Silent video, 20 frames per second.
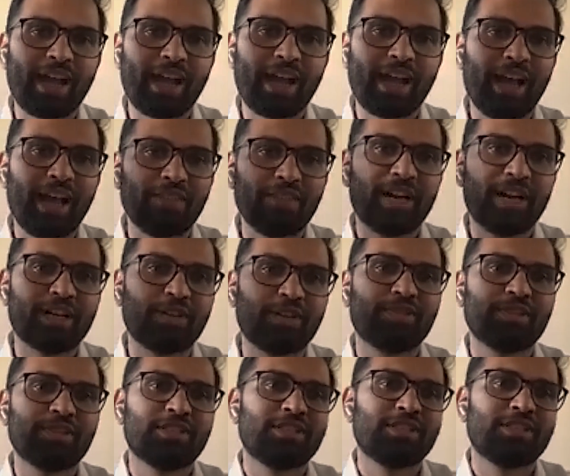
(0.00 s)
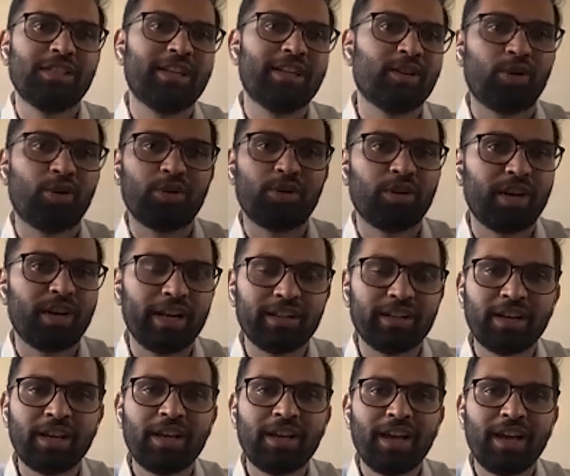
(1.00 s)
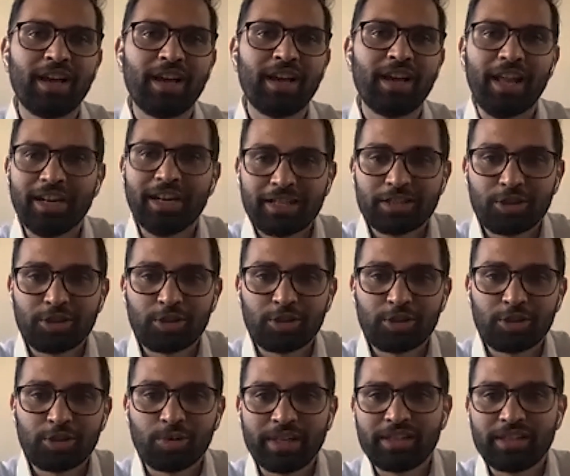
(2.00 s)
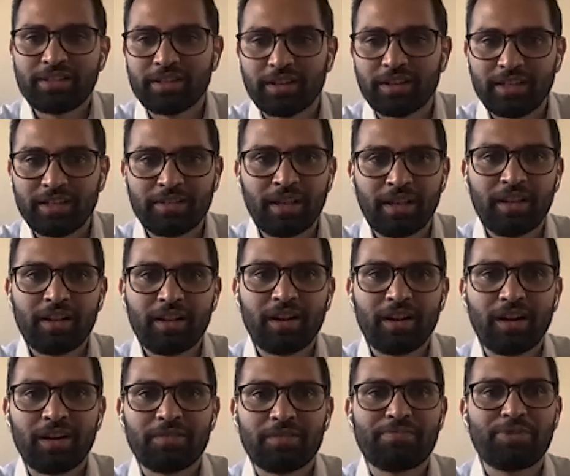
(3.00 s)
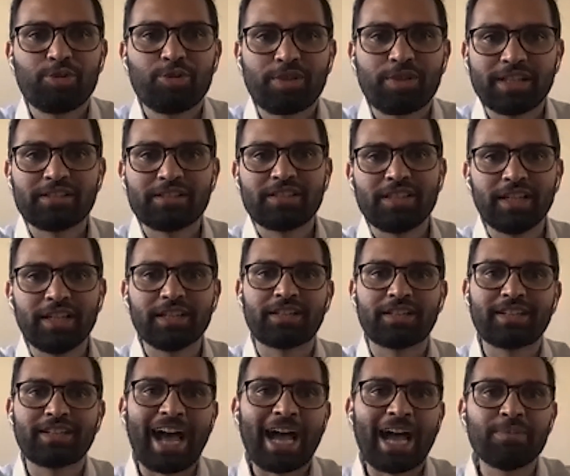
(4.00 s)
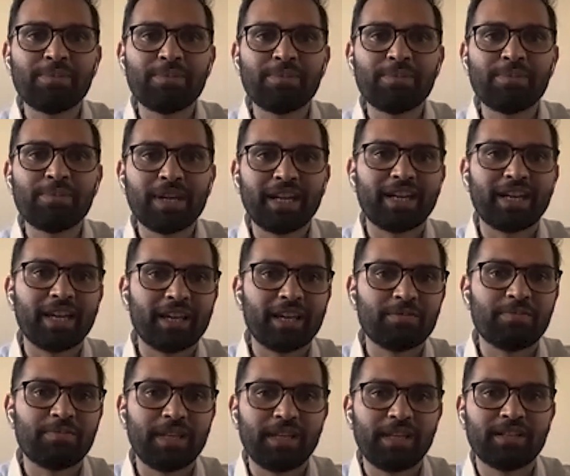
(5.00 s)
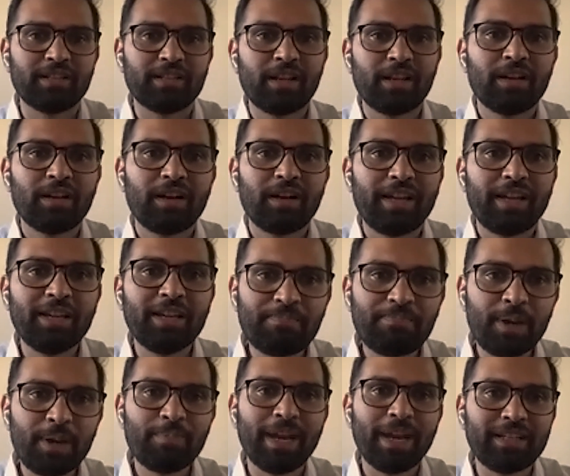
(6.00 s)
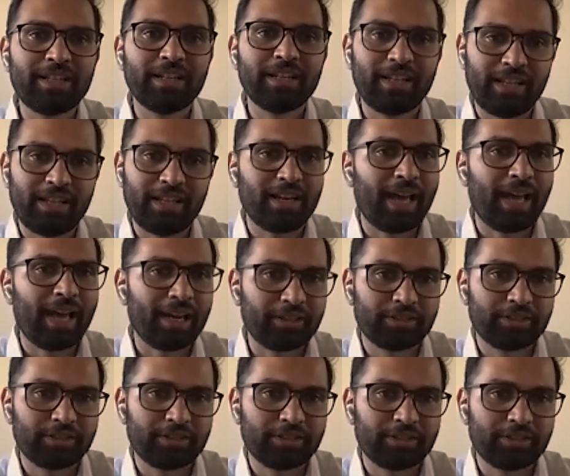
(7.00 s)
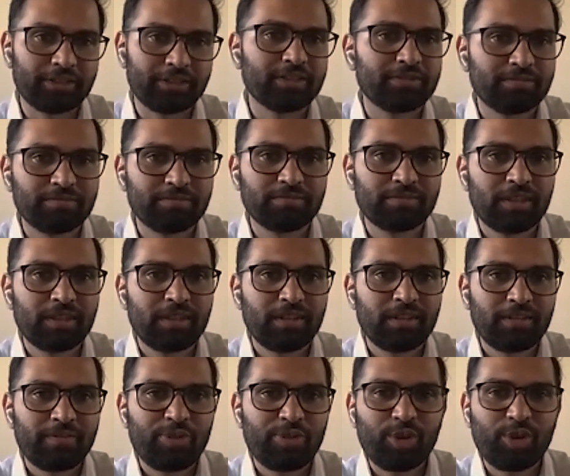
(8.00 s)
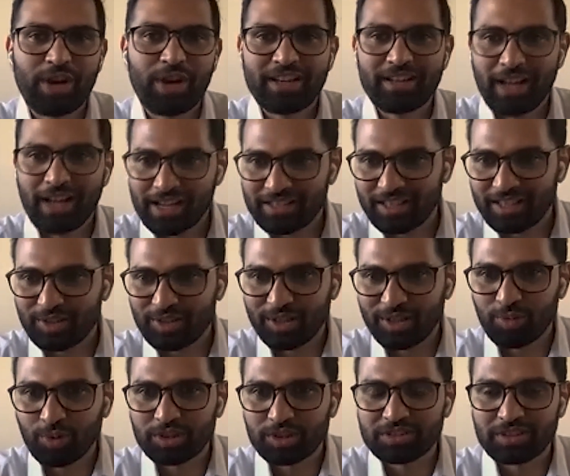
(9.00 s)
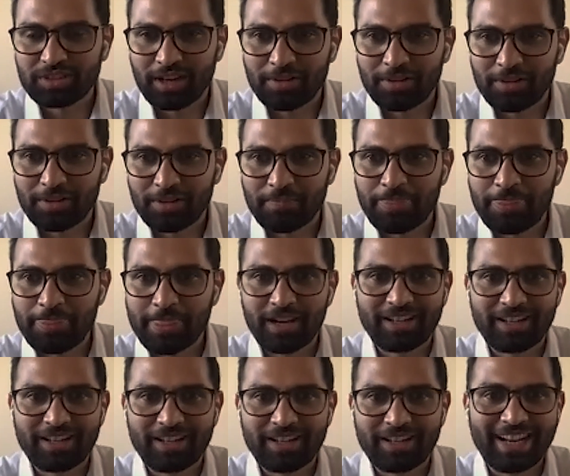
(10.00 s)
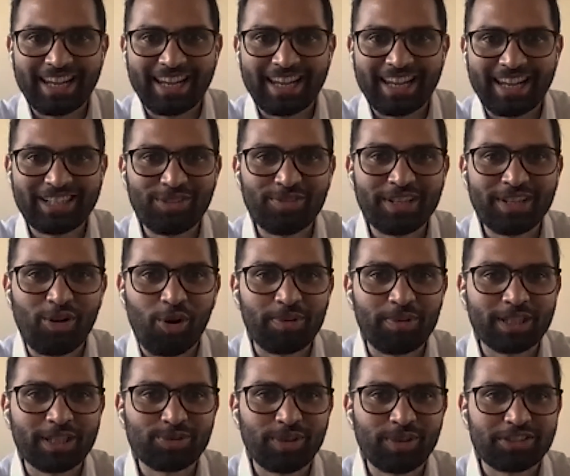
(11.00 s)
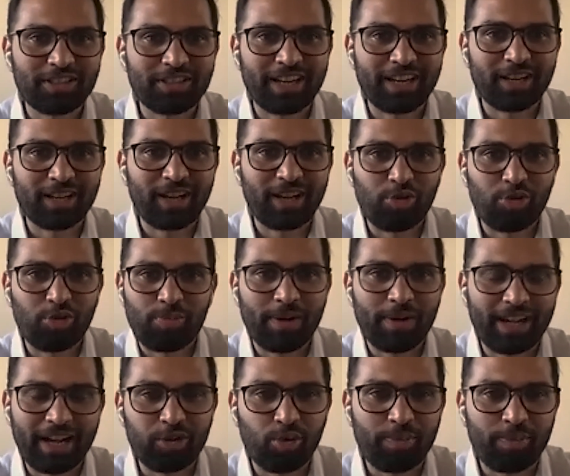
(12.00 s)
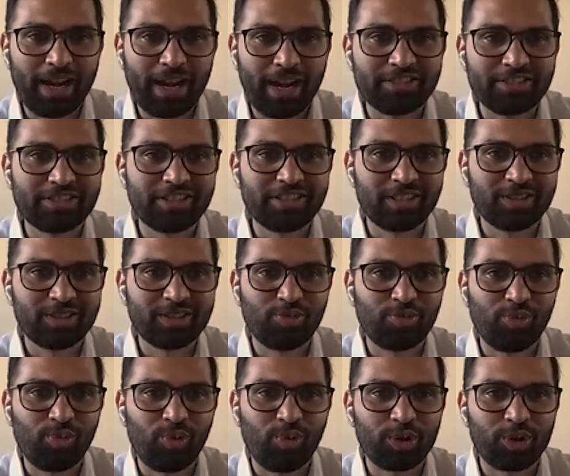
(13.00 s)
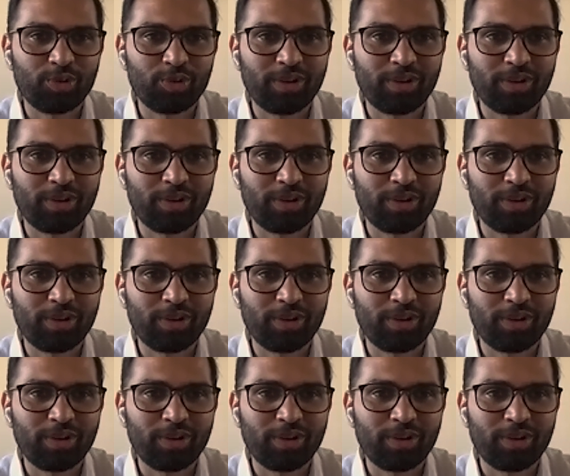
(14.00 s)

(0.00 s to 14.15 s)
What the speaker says: an artificial ceiling on your head, and it isn't only theory. You can see it time and again being implemented in action. So it was a relatively complex question. I hope I answered what you